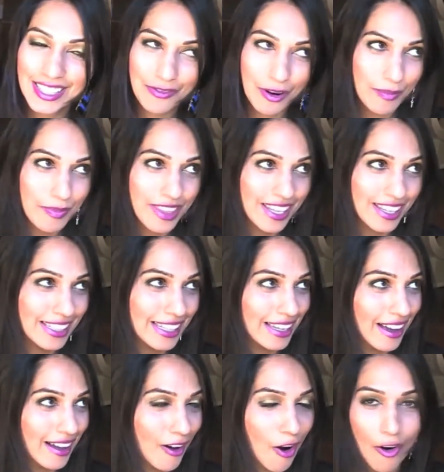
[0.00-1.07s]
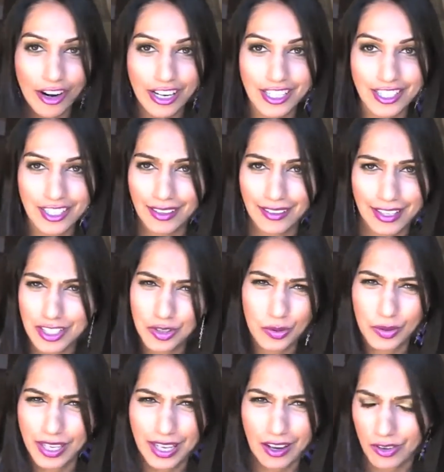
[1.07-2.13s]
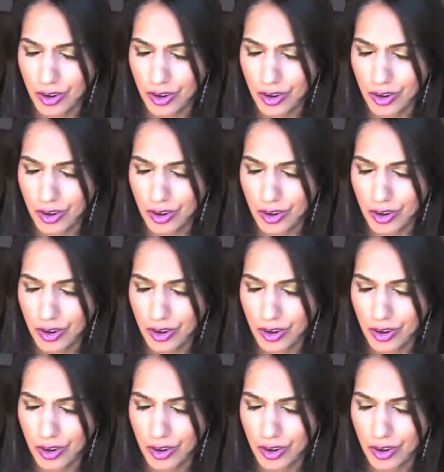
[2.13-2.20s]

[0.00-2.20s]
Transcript: from the orange collection, or neon